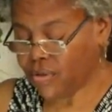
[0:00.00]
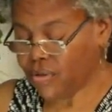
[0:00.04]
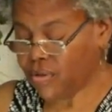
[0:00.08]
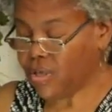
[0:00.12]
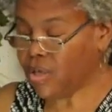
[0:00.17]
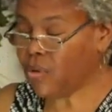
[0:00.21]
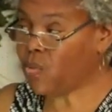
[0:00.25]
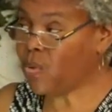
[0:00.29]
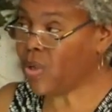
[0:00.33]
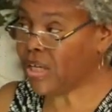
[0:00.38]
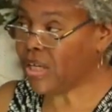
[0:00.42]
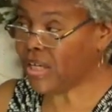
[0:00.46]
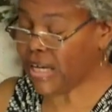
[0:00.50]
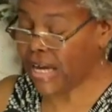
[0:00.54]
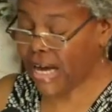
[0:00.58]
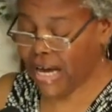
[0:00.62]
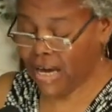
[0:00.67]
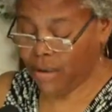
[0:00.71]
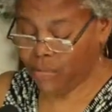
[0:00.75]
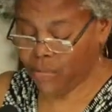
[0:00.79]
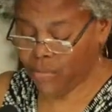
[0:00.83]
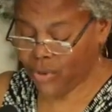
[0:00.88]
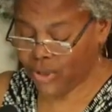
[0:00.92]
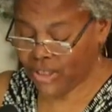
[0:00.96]
And what
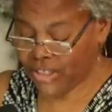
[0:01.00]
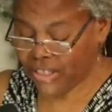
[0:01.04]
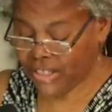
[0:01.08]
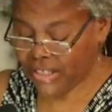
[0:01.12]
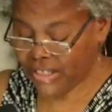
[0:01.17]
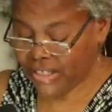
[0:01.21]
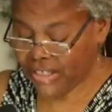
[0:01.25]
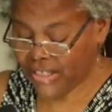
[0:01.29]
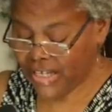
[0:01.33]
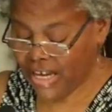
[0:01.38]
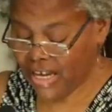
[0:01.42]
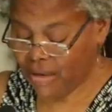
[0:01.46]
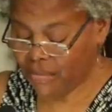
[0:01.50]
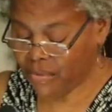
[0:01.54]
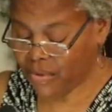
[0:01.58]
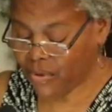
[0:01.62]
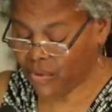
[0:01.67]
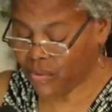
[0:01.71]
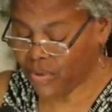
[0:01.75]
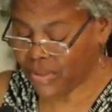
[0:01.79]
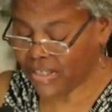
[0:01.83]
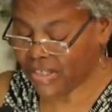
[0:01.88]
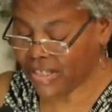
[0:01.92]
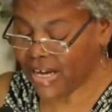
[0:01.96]
God brought to the table
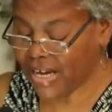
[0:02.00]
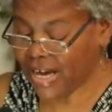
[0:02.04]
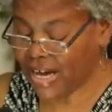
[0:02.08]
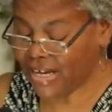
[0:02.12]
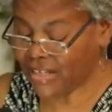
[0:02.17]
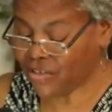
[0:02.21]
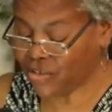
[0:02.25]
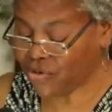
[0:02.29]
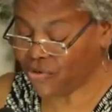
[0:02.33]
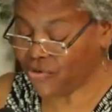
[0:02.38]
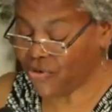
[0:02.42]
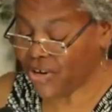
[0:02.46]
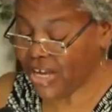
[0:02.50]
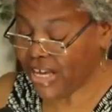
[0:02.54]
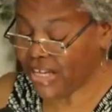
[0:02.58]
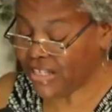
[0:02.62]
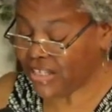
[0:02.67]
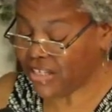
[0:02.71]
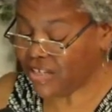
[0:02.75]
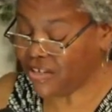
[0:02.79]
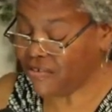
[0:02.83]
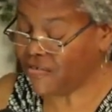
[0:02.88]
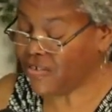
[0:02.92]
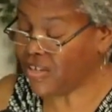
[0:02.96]
was God's
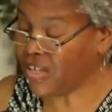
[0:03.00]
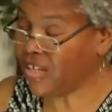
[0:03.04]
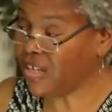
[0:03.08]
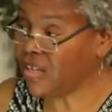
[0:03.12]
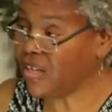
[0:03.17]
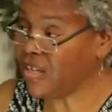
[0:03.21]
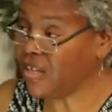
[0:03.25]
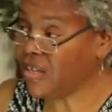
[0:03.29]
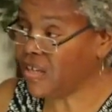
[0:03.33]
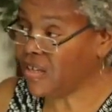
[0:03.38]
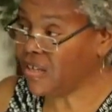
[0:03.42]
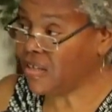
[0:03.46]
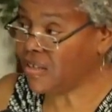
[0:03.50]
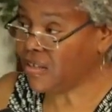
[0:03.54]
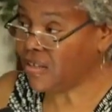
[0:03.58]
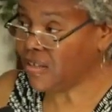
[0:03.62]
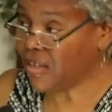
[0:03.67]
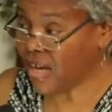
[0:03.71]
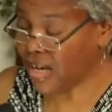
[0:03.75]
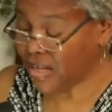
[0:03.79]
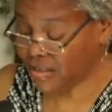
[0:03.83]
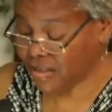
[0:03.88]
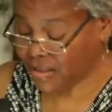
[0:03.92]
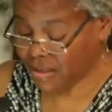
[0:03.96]
creativity,
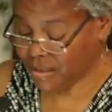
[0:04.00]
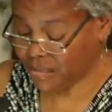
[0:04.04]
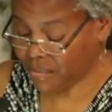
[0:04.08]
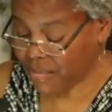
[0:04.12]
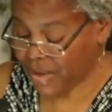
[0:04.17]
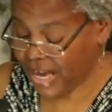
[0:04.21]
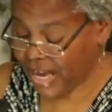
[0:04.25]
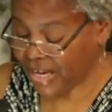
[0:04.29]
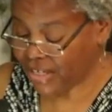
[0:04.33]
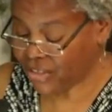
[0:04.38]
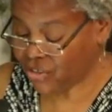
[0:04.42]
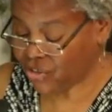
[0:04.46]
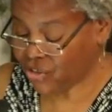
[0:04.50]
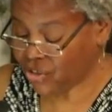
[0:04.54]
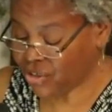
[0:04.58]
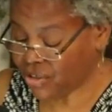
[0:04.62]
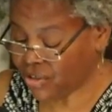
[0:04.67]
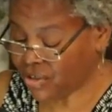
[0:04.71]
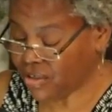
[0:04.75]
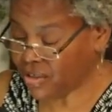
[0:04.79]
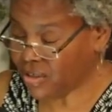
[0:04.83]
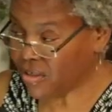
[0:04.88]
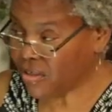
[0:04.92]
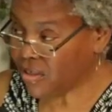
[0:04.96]
God's
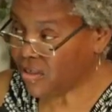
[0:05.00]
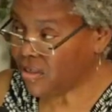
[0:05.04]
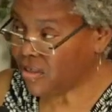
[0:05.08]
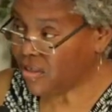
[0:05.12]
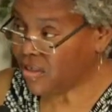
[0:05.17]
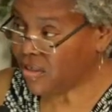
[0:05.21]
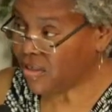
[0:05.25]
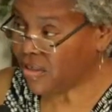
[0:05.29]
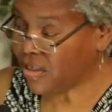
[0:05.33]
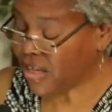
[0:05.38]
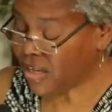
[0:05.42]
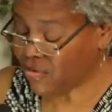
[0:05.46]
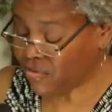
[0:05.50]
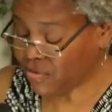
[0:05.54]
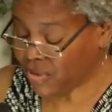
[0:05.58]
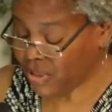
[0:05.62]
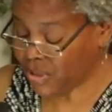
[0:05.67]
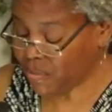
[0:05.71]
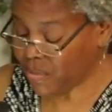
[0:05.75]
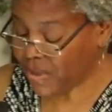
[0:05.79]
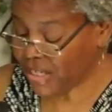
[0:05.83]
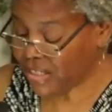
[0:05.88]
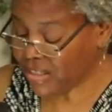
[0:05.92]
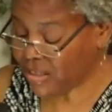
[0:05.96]
compassion, and
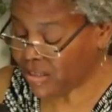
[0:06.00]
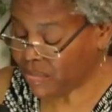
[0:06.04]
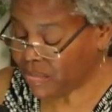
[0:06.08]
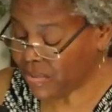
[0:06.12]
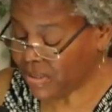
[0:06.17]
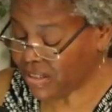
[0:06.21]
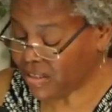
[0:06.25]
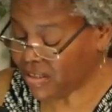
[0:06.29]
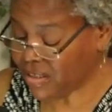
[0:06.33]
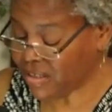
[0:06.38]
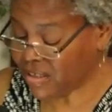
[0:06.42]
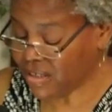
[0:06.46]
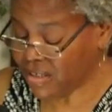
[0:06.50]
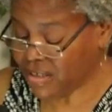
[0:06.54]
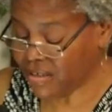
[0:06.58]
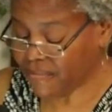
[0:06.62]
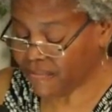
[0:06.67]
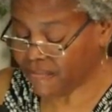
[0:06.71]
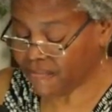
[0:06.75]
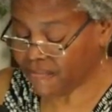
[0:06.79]
responsibility.